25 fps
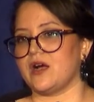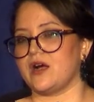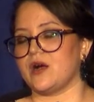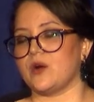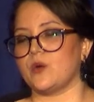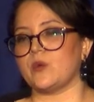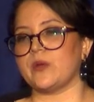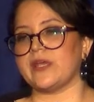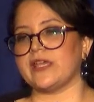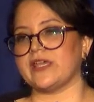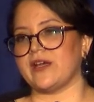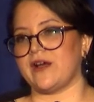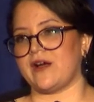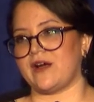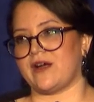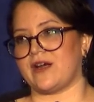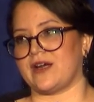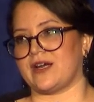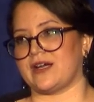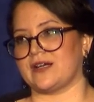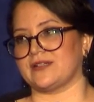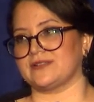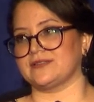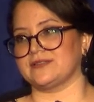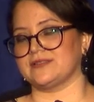We
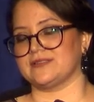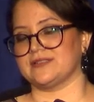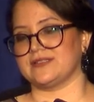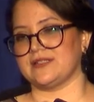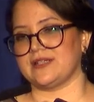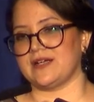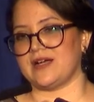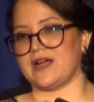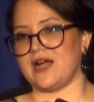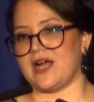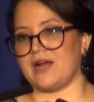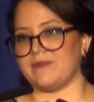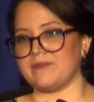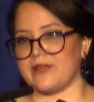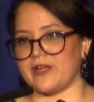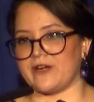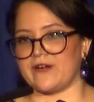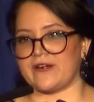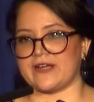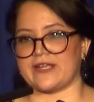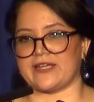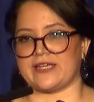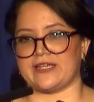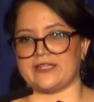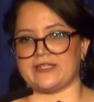are
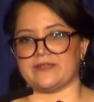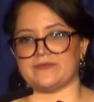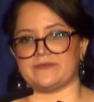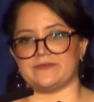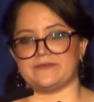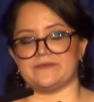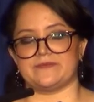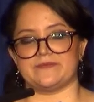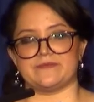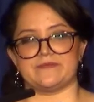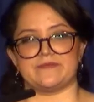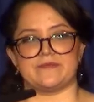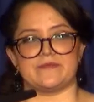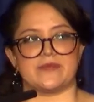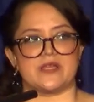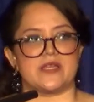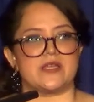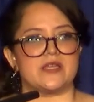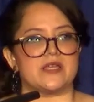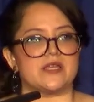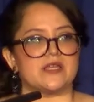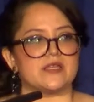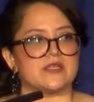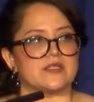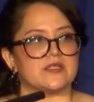American.
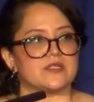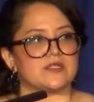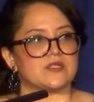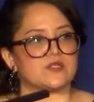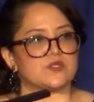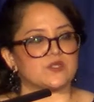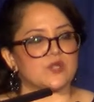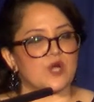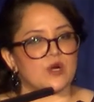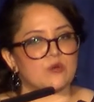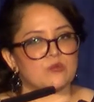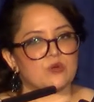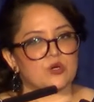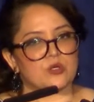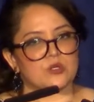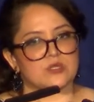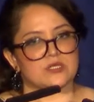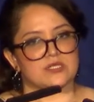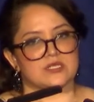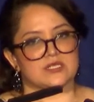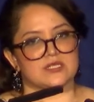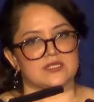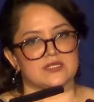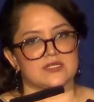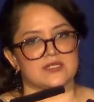Somos
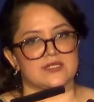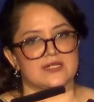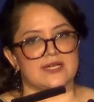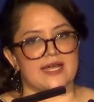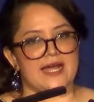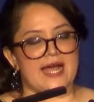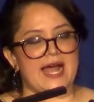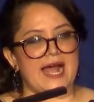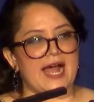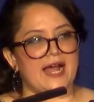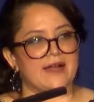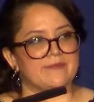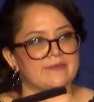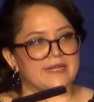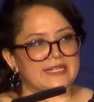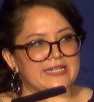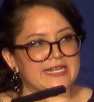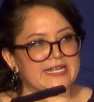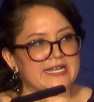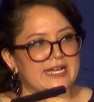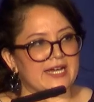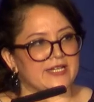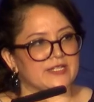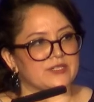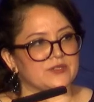
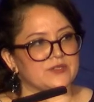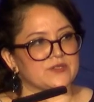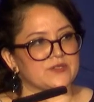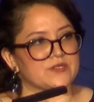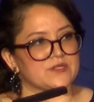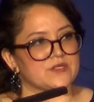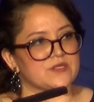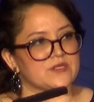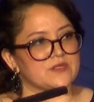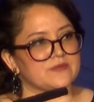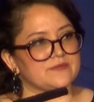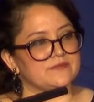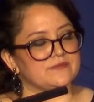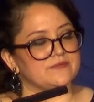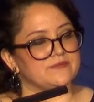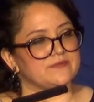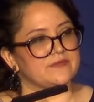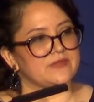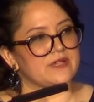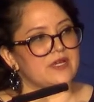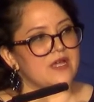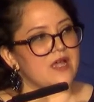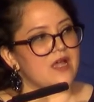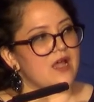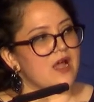Americanos.
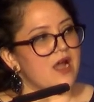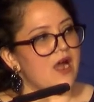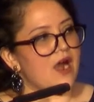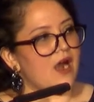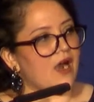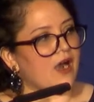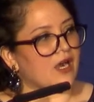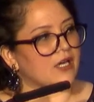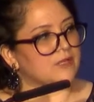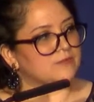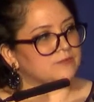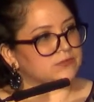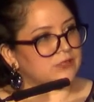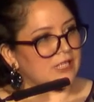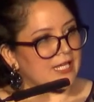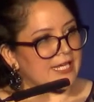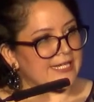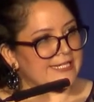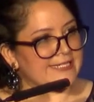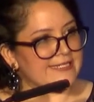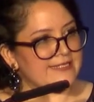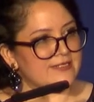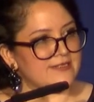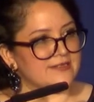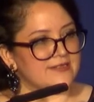Our blood,
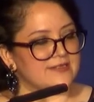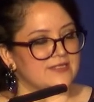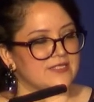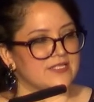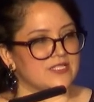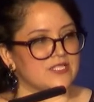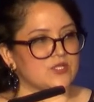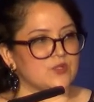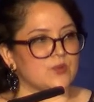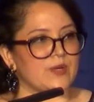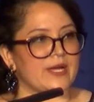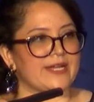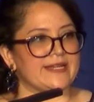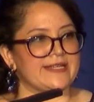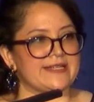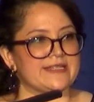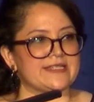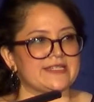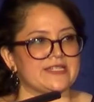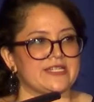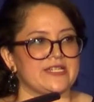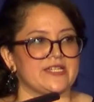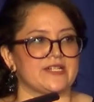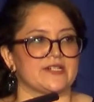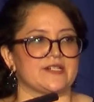sweat, and
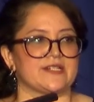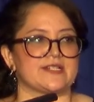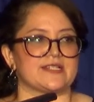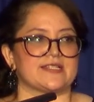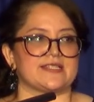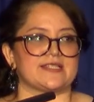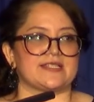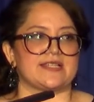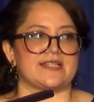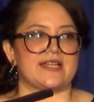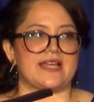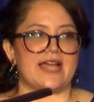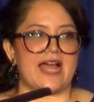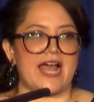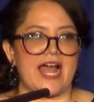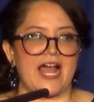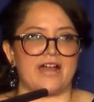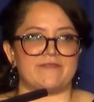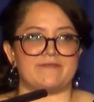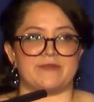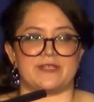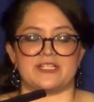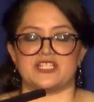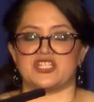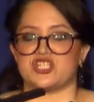tears have
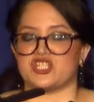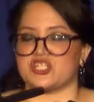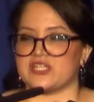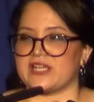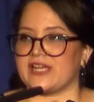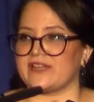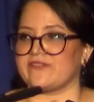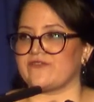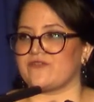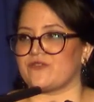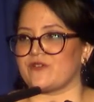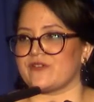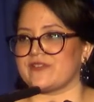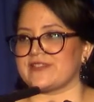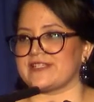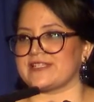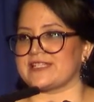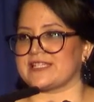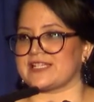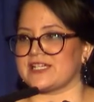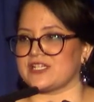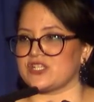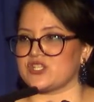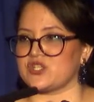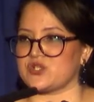been shed for this
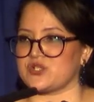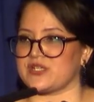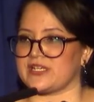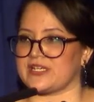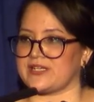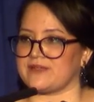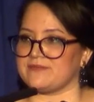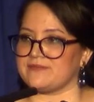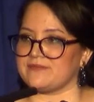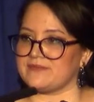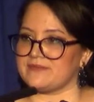country.